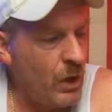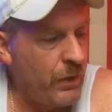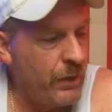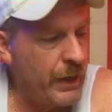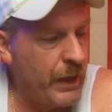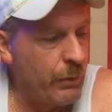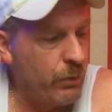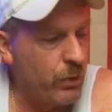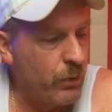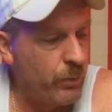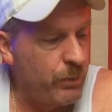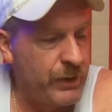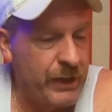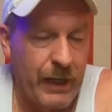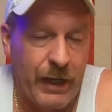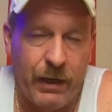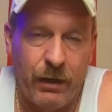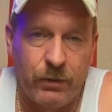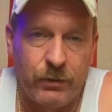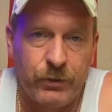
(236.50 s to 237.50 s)
they were
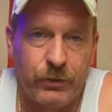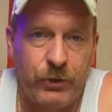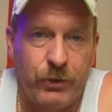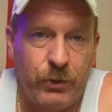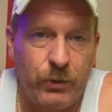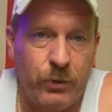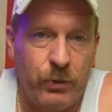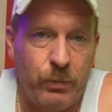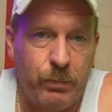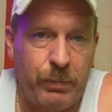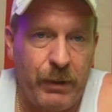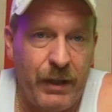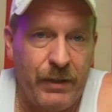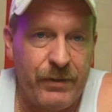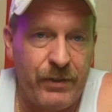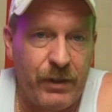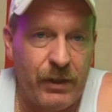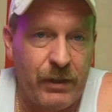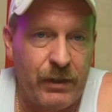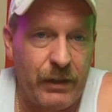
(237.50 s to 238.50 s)
down to
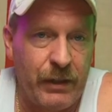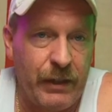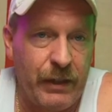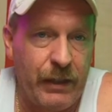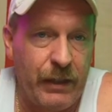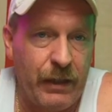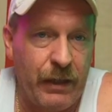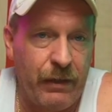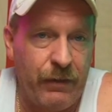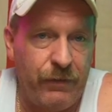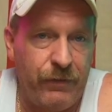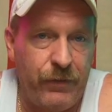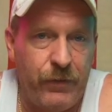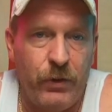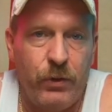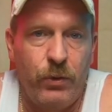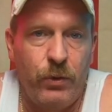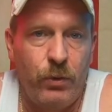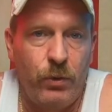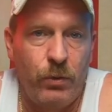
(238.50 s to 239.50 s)
basically a
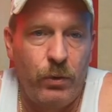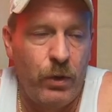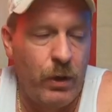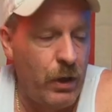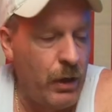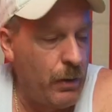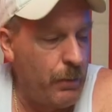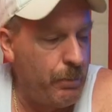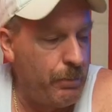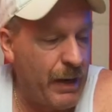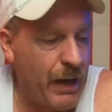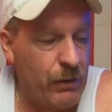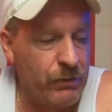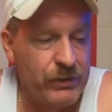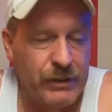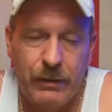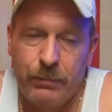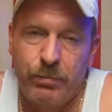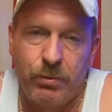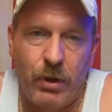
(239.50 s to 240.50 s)
few
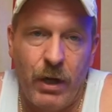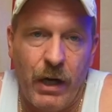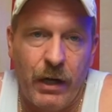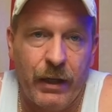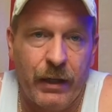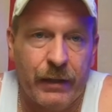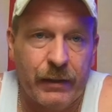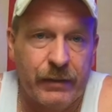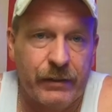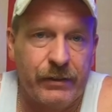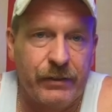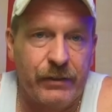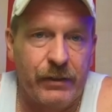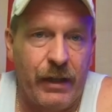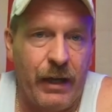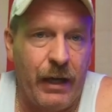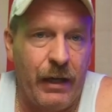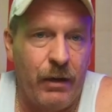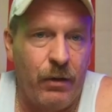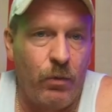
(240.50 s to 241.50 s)
Bounty products
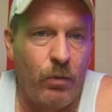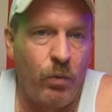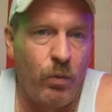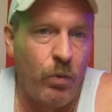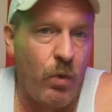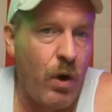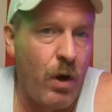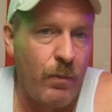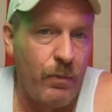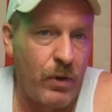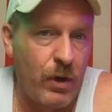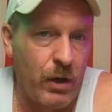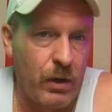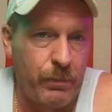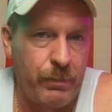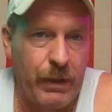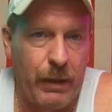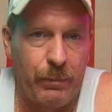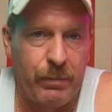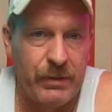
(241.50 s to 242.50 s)
and
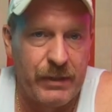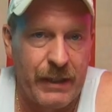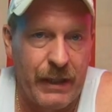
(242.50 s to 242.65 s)
Walmart paper